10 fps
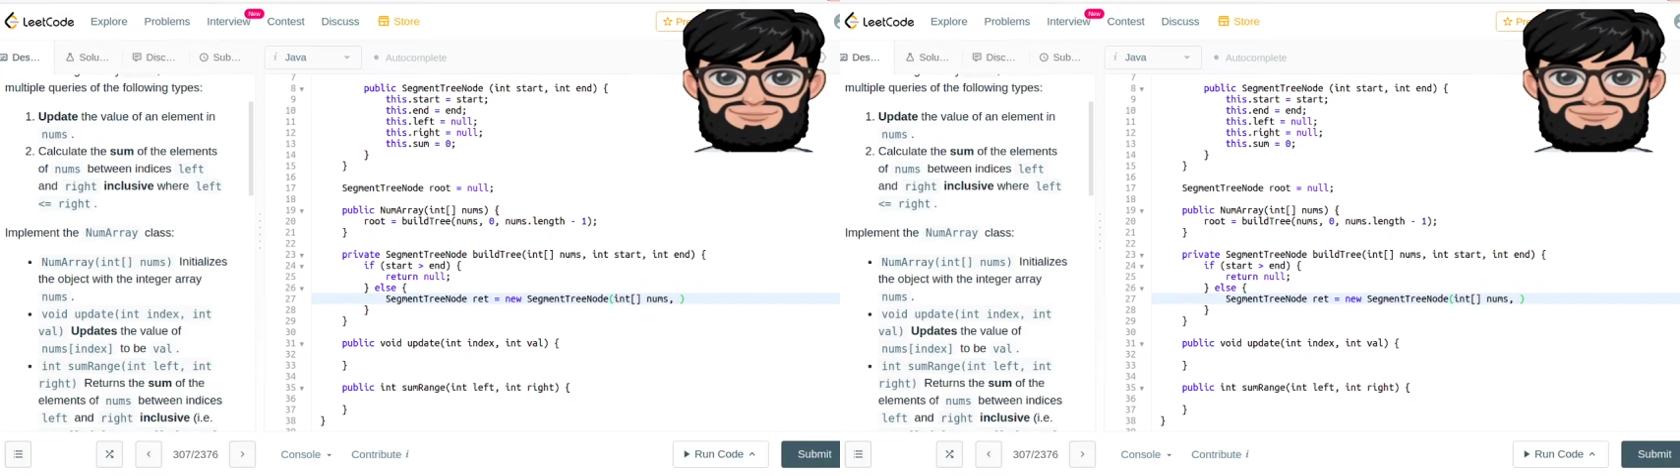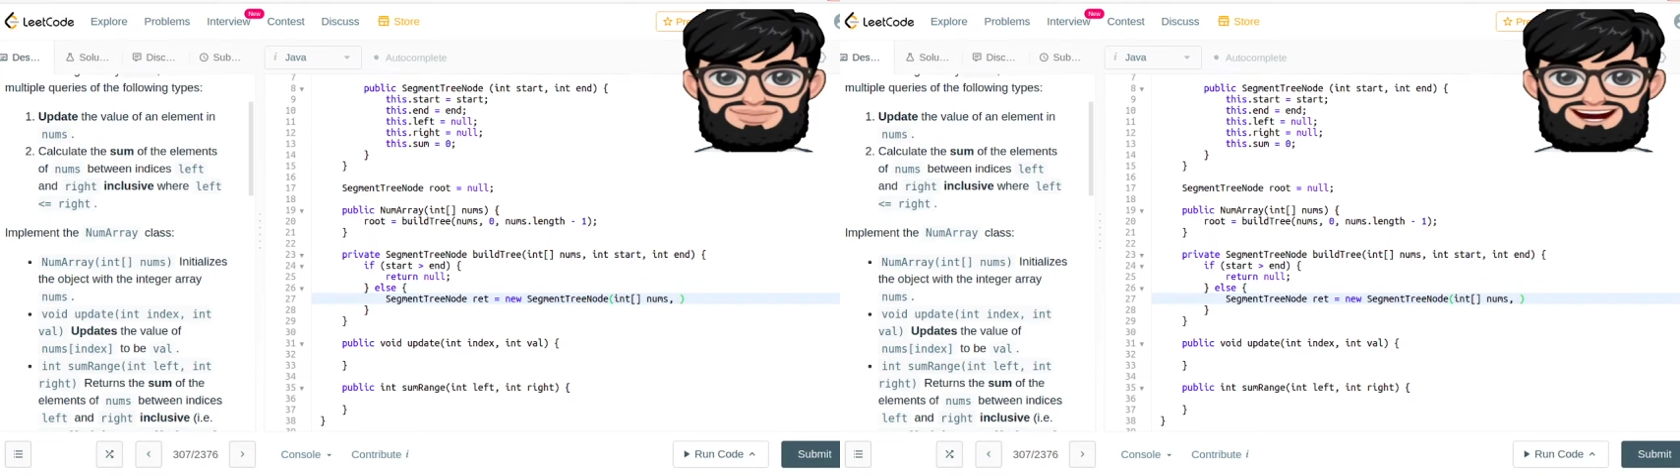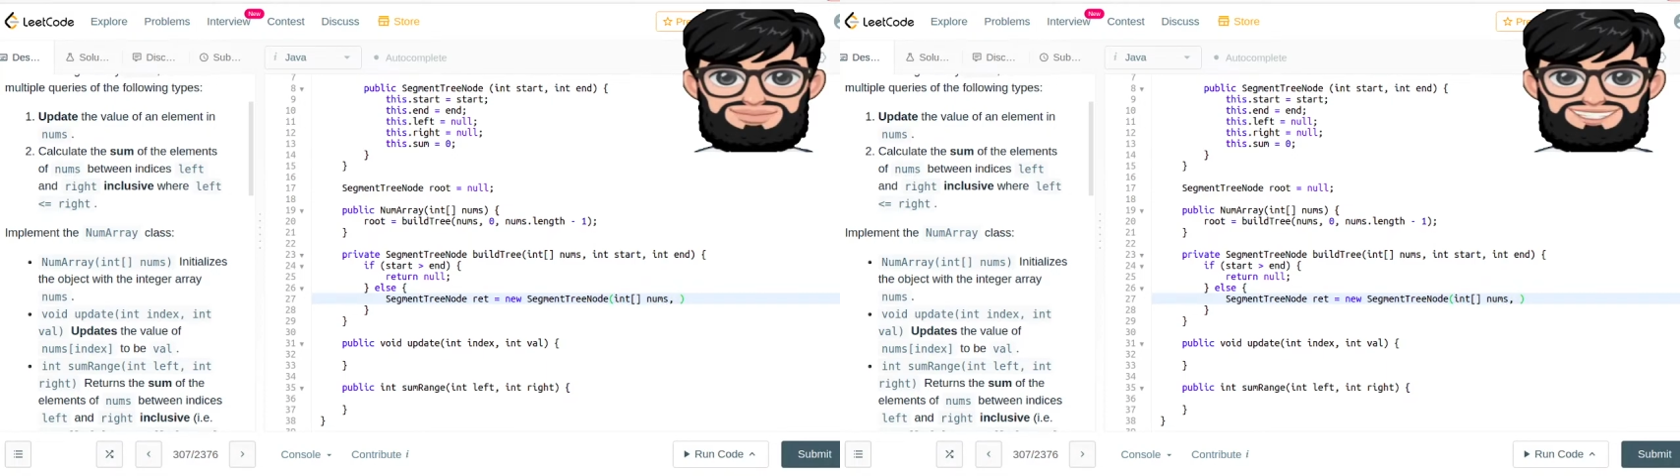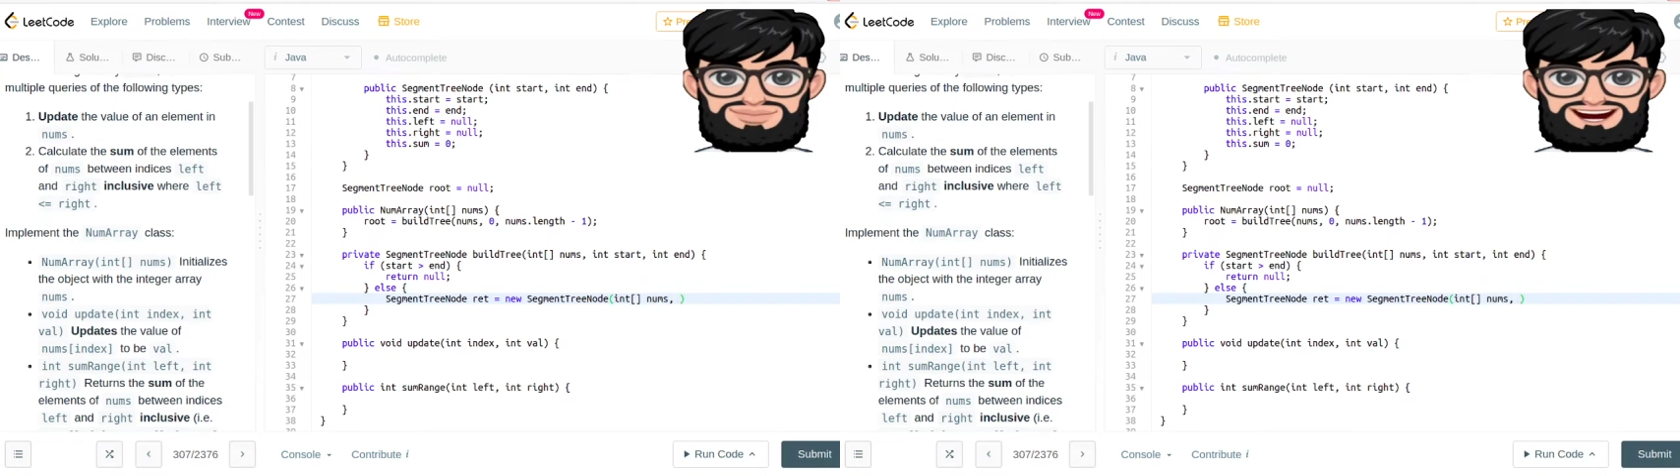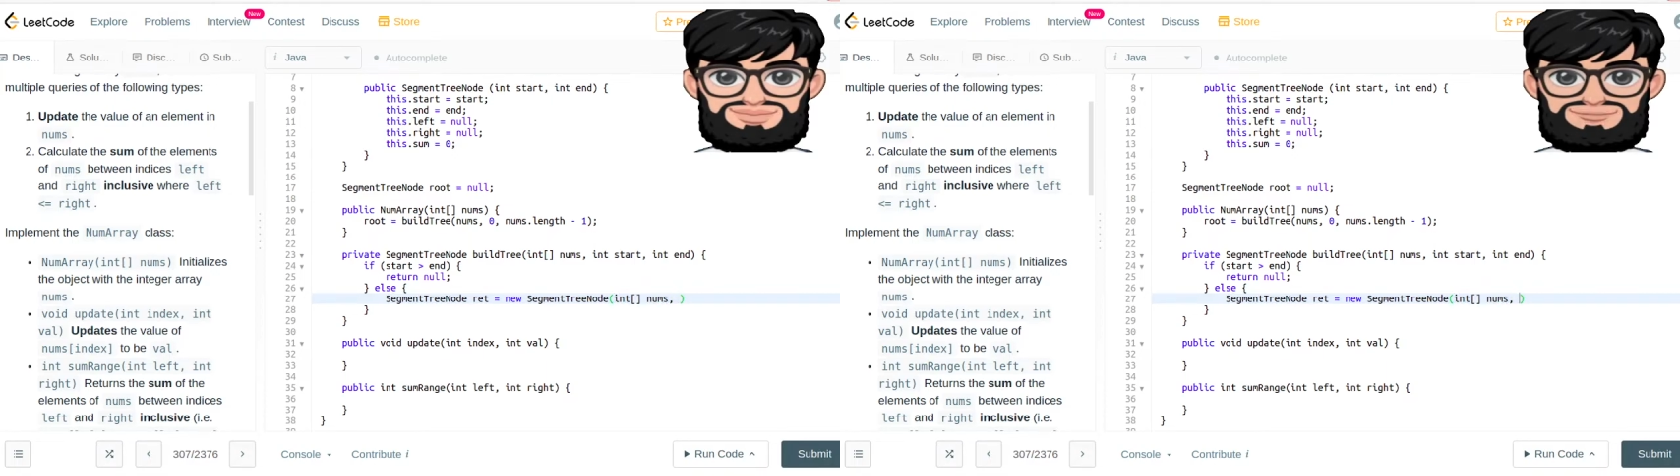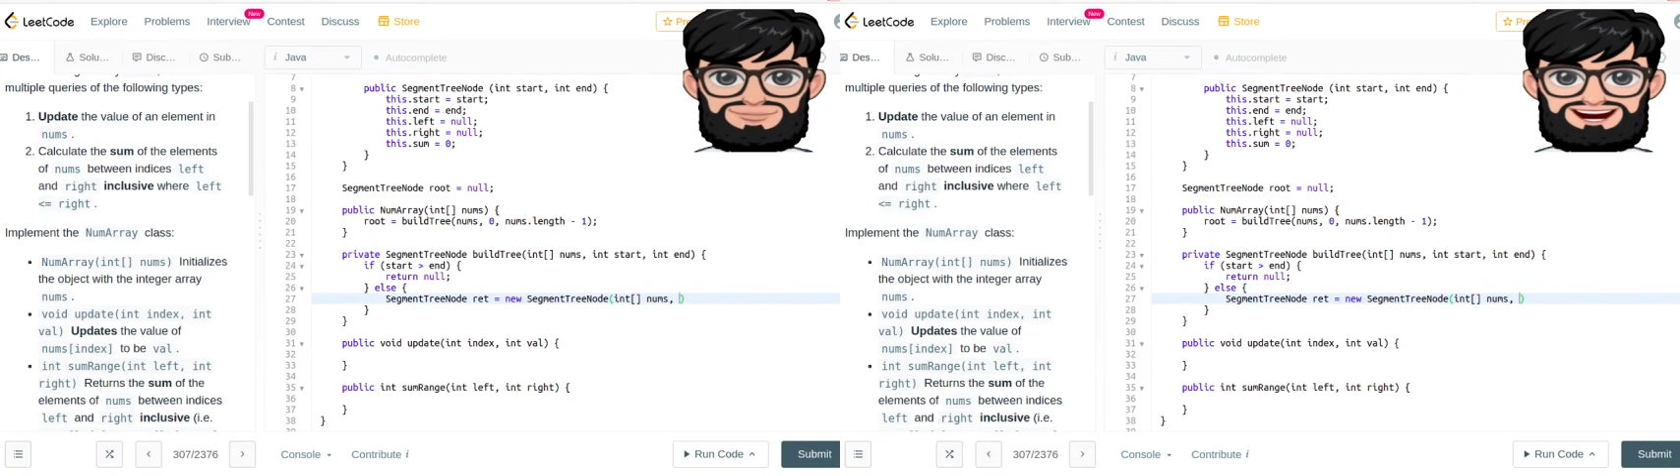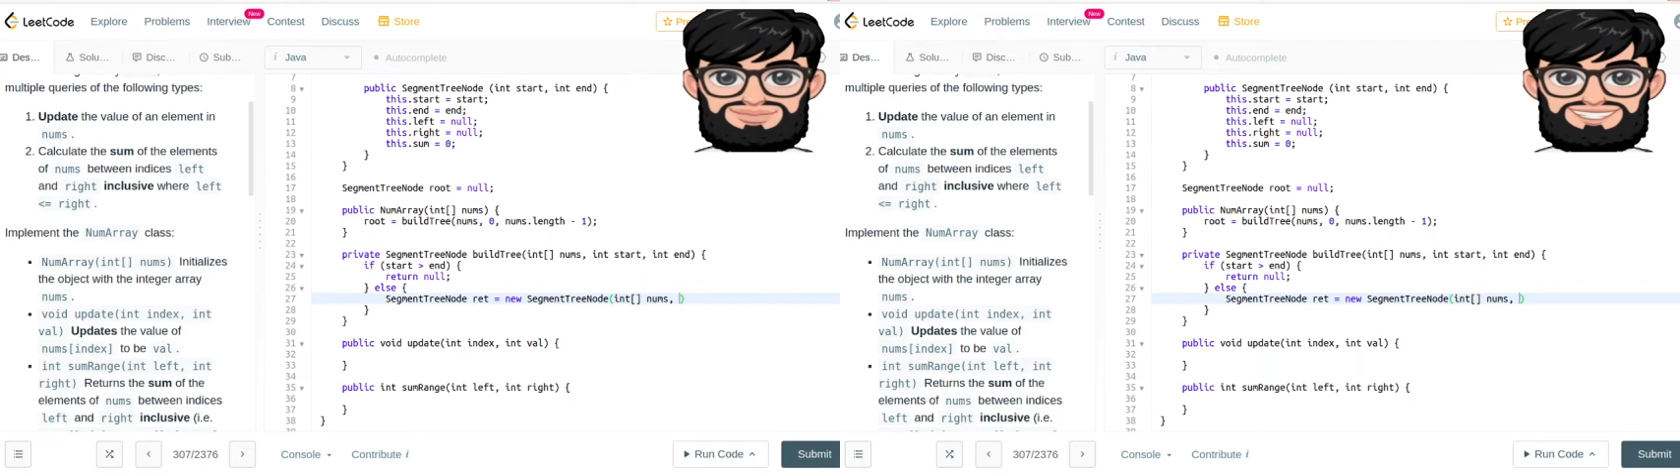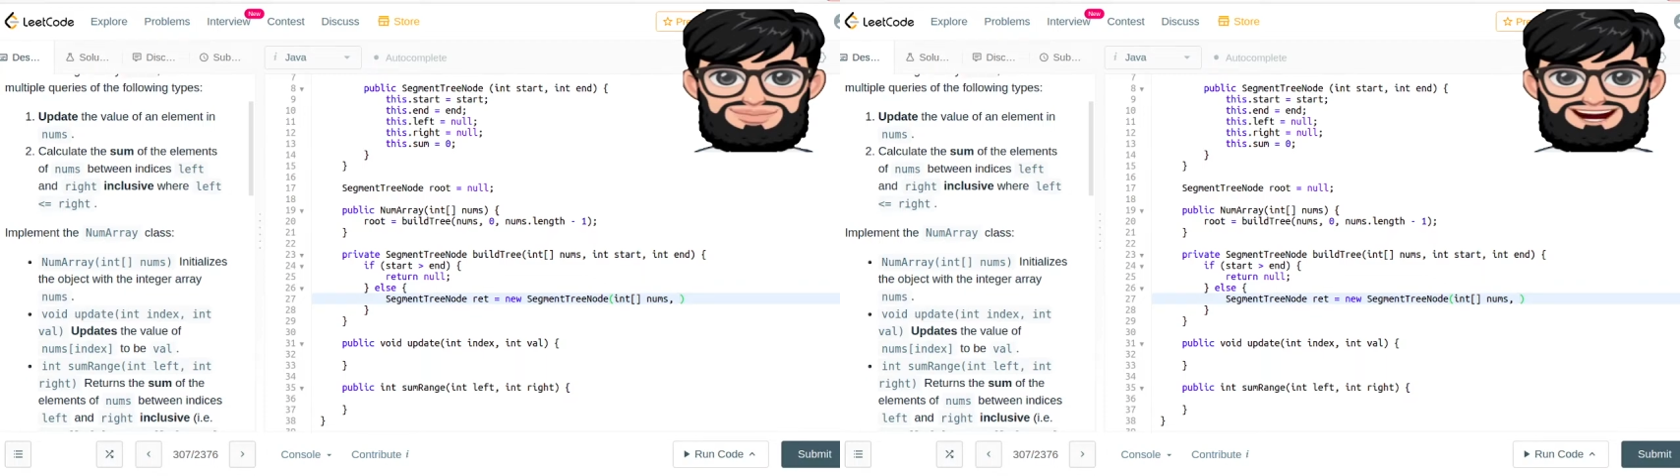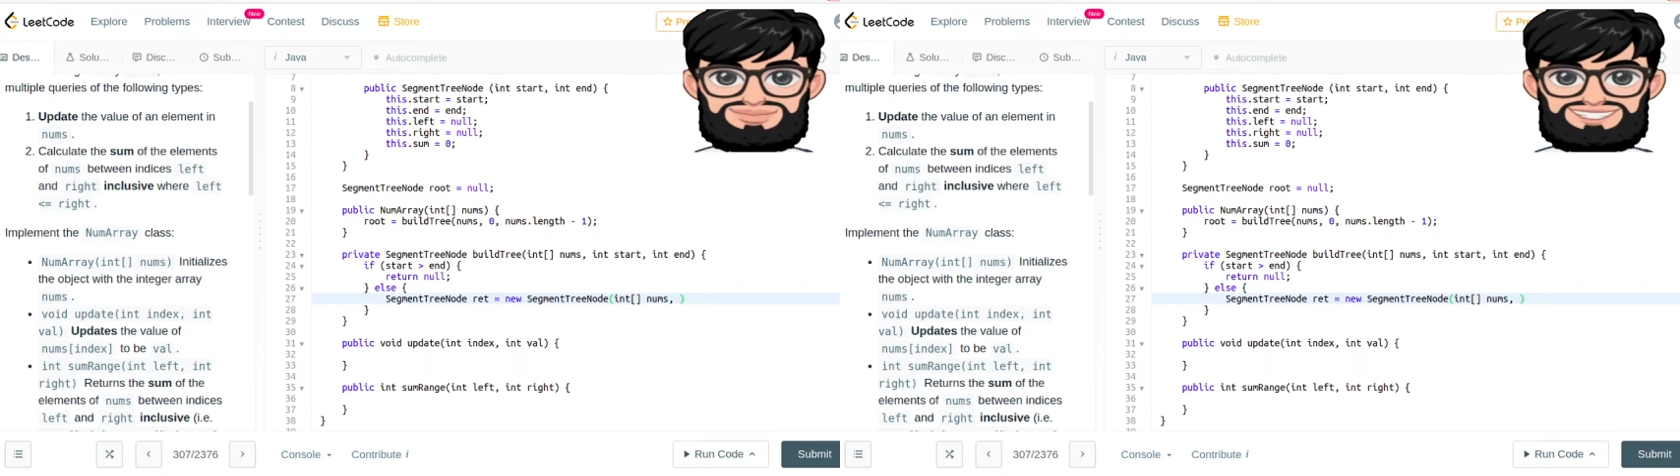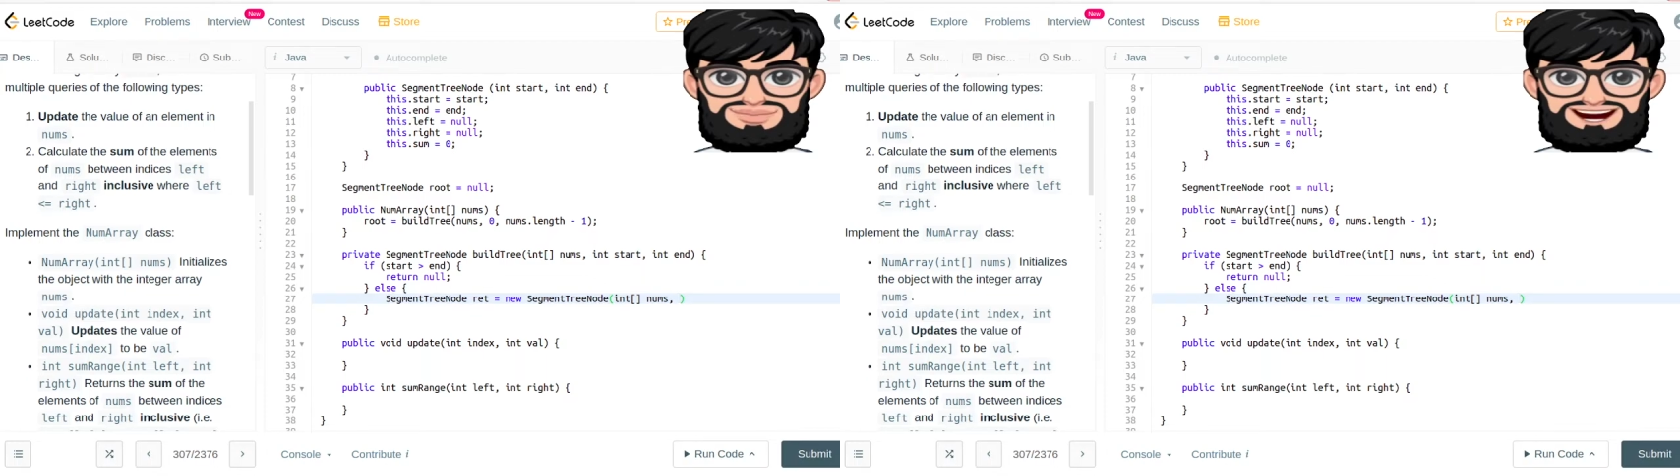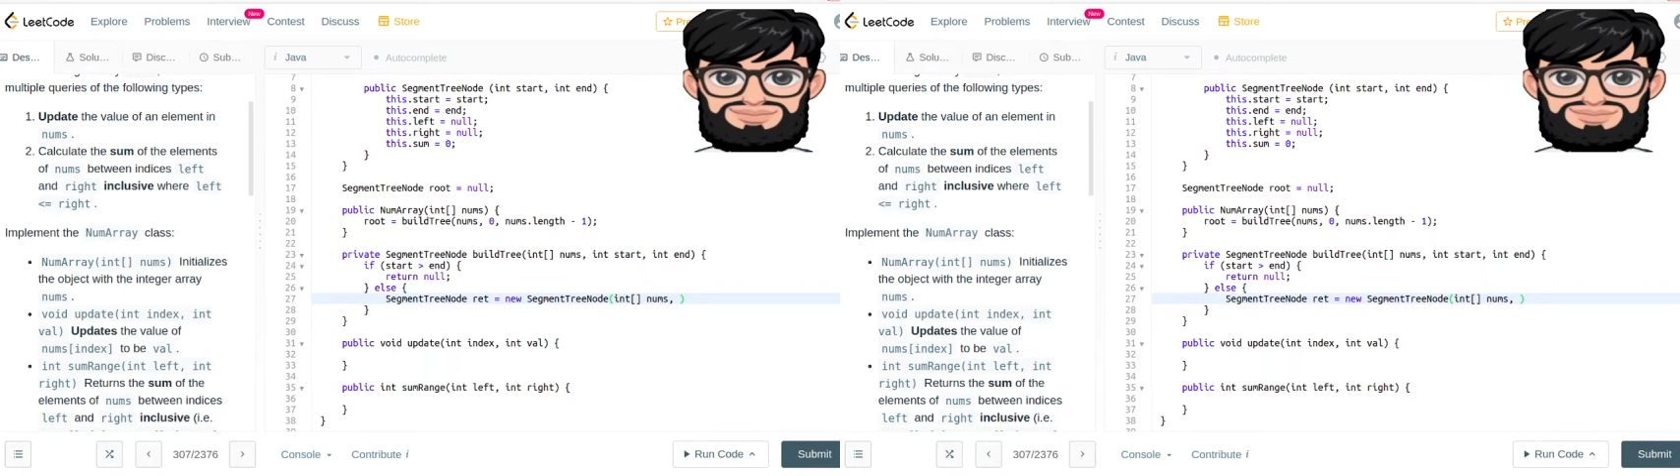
Okay, sorry,